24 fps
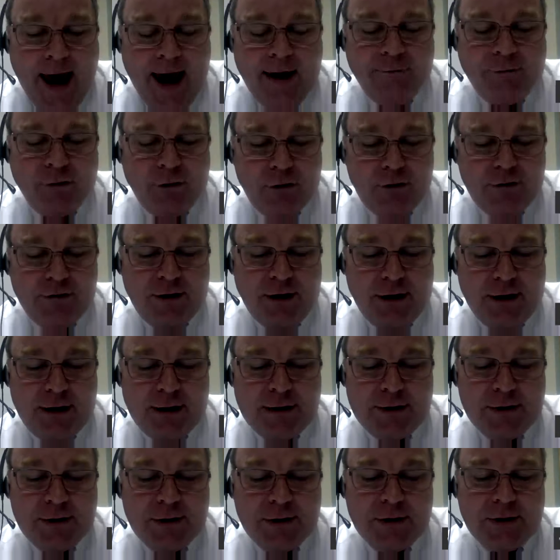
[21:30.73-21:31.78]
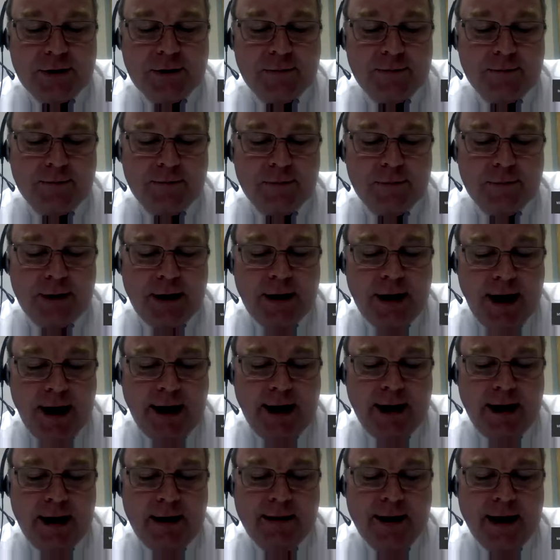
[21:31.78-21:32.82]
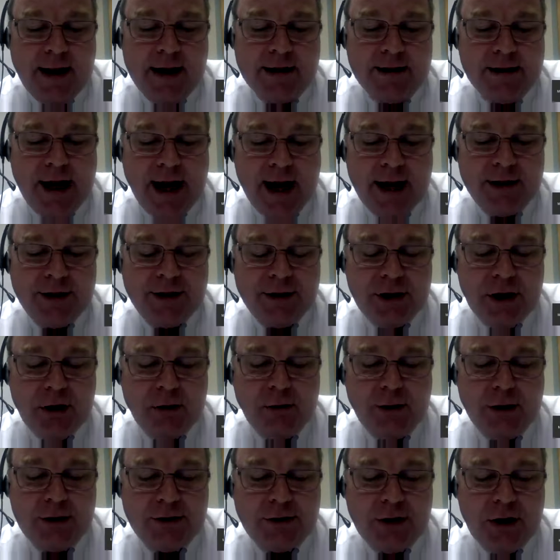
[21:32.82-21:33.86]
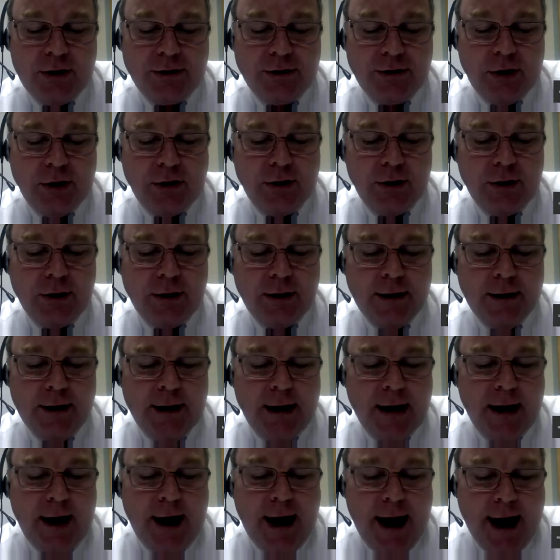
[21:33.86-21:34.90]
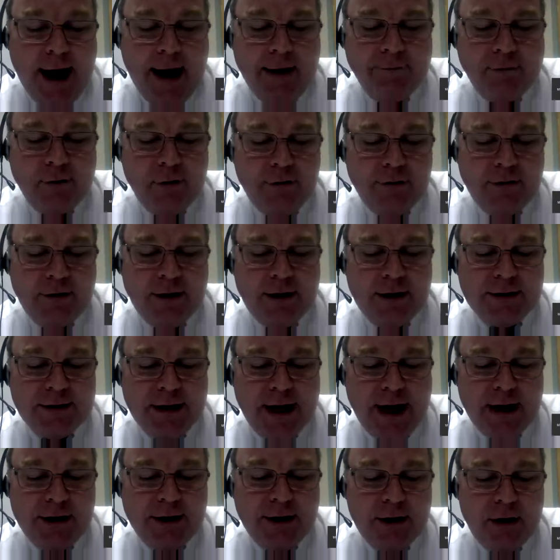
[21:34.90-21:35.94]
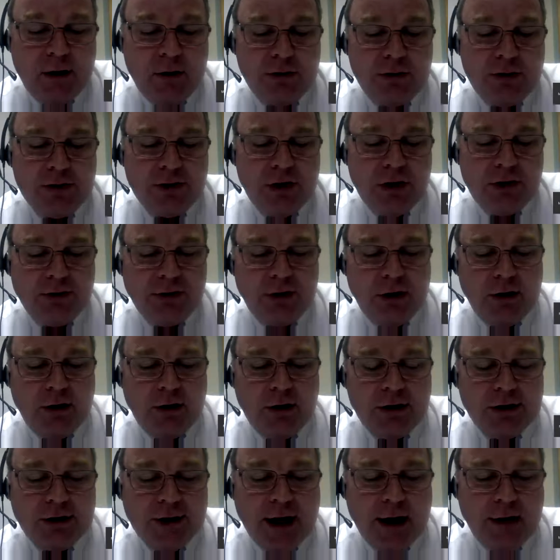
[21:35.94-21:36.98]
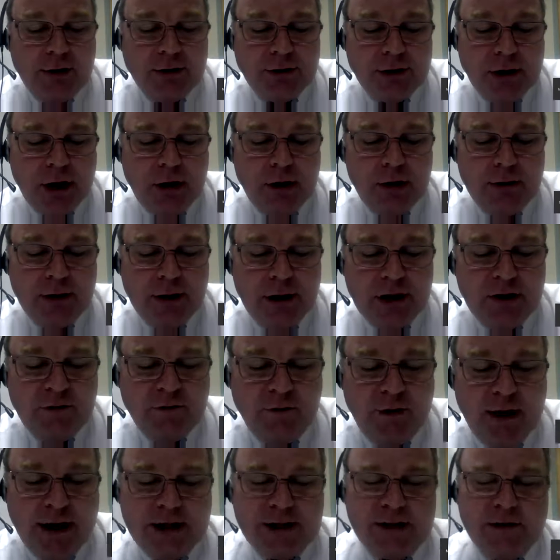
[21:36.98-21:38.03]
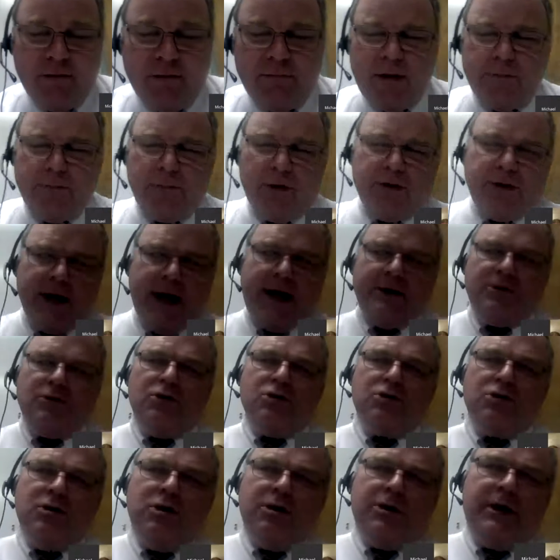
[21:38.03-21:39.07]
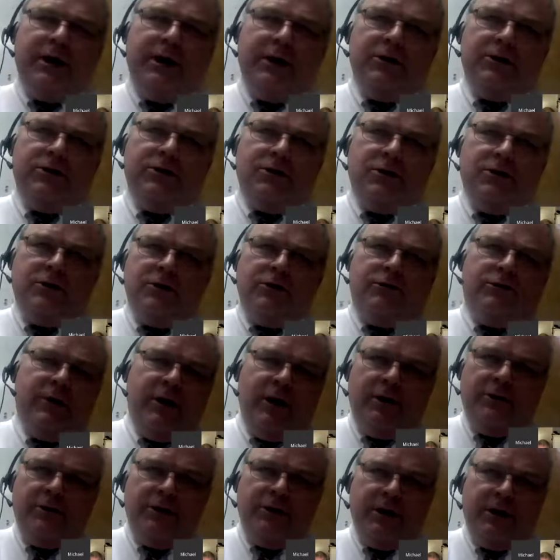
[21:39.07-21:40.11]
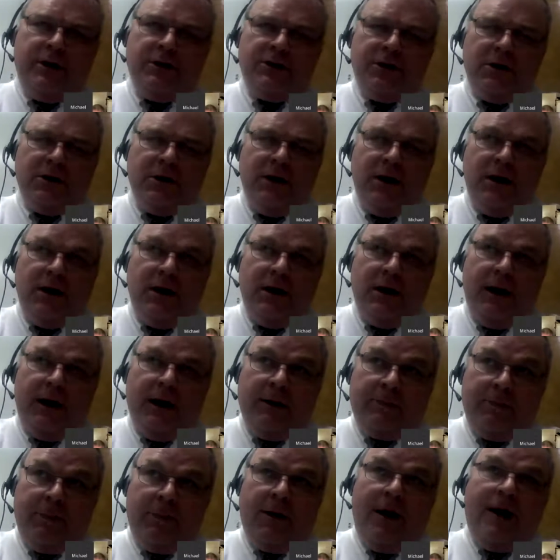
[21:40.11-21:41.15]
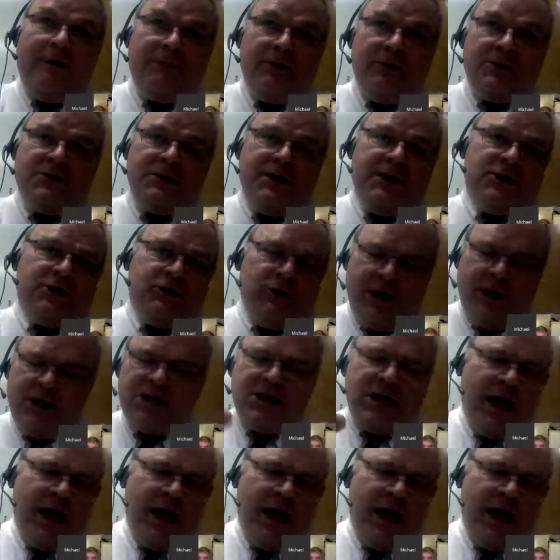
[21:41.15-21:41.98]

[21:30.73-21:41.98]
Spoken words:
After this, he, that is Antiochus III, after this, Antiochus III shall turn his face. Now remember, Daniel's looking 200 or 300 years in prophecy, so